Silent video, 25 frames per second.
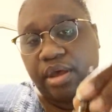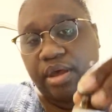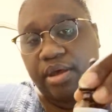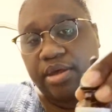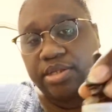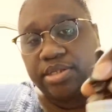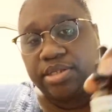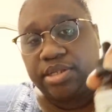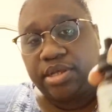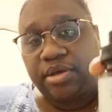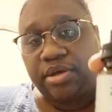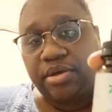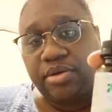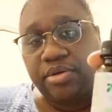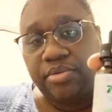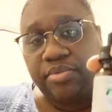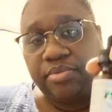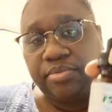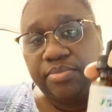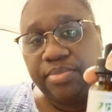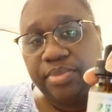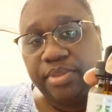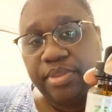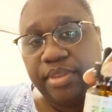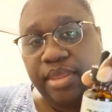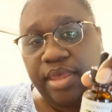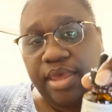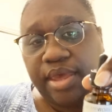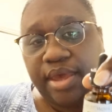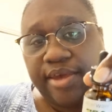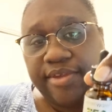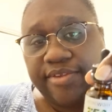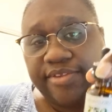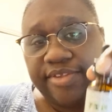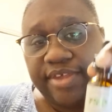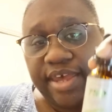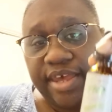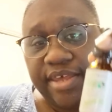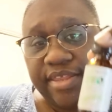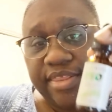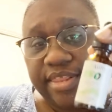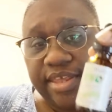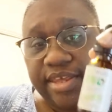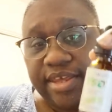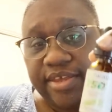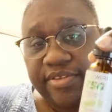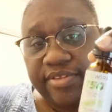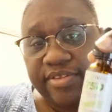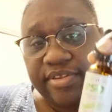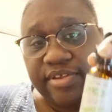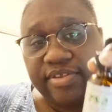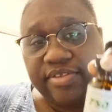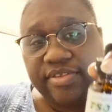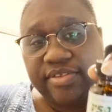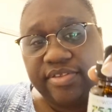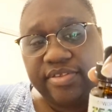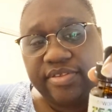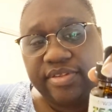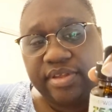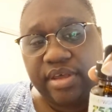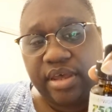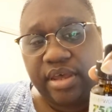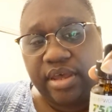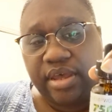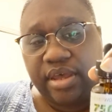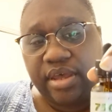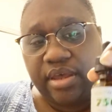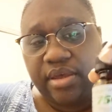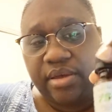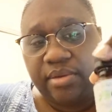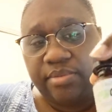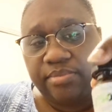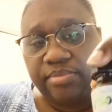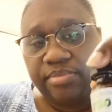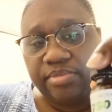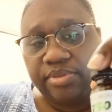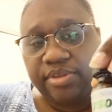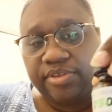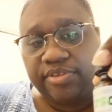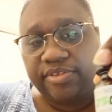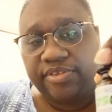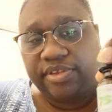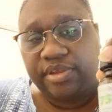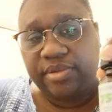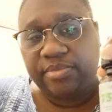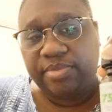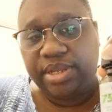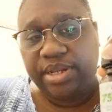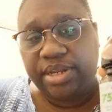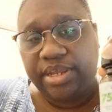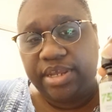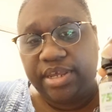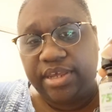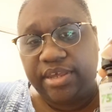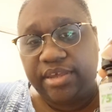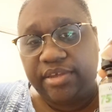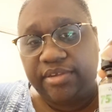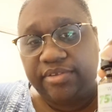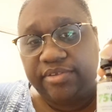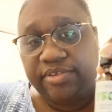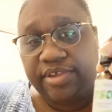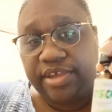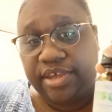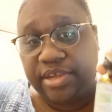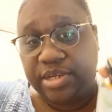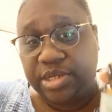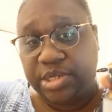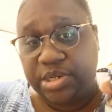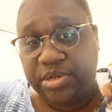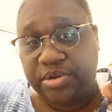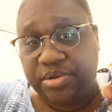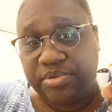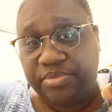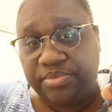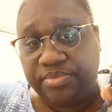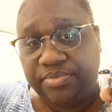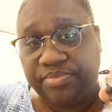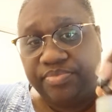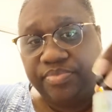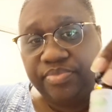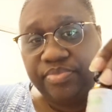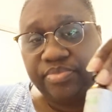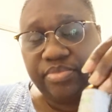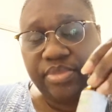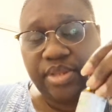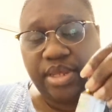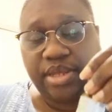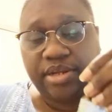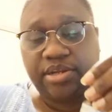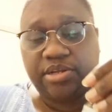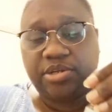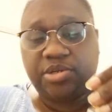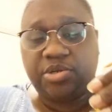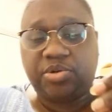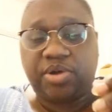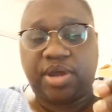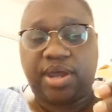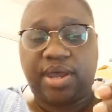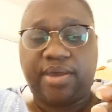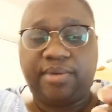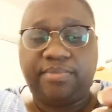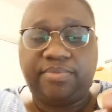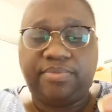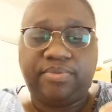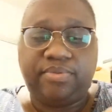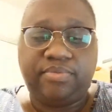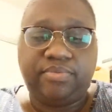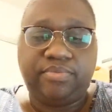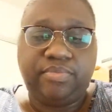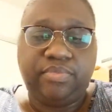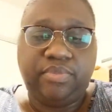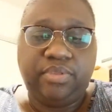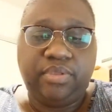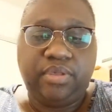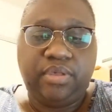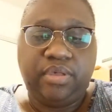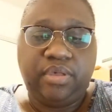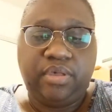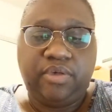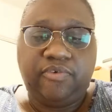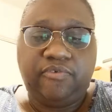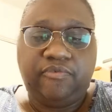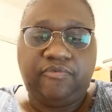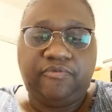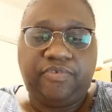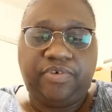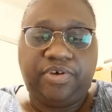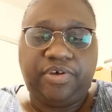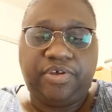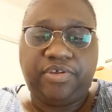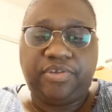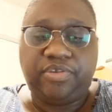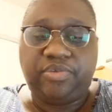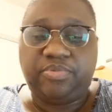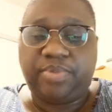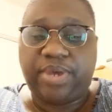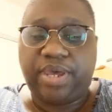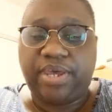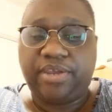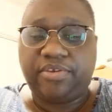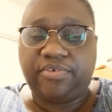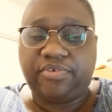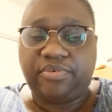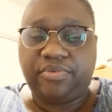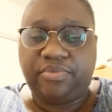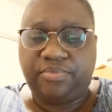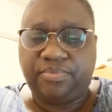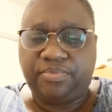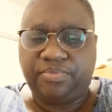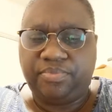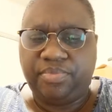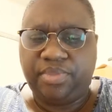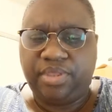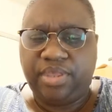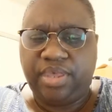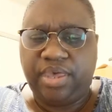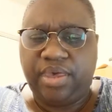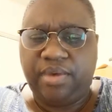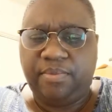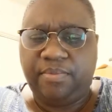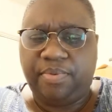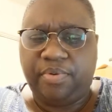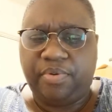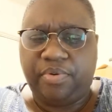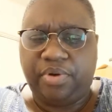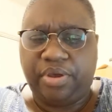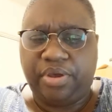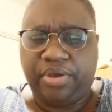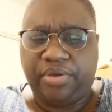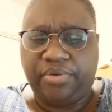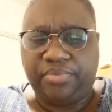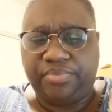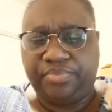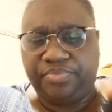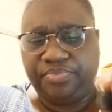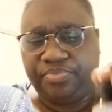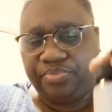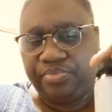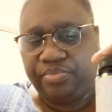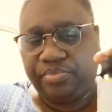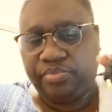Also, I take this. This is the CBD tincture, like the drops. Full spectrum hemp oil.